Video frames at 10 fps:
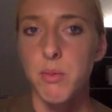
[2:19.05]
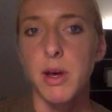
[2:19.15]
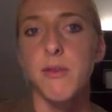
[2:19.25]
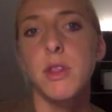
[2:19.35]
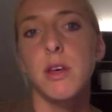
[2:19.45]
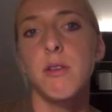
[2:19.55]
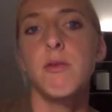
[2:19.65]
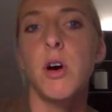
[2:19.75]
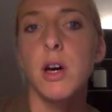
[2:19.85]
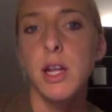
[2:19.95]
but the
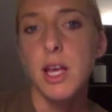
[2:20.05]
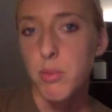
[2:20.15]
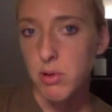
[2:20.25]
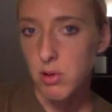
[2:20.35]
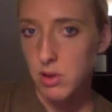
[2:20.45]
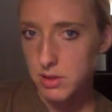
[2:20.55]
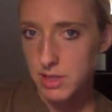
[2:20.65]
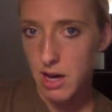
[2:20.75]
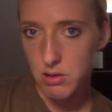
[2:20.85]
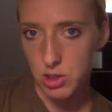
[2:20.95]
von
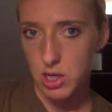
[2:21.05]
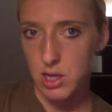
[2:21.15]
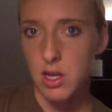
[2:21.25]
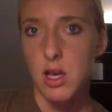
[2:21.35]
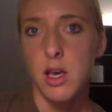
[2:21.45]
Hippel-Lindau gene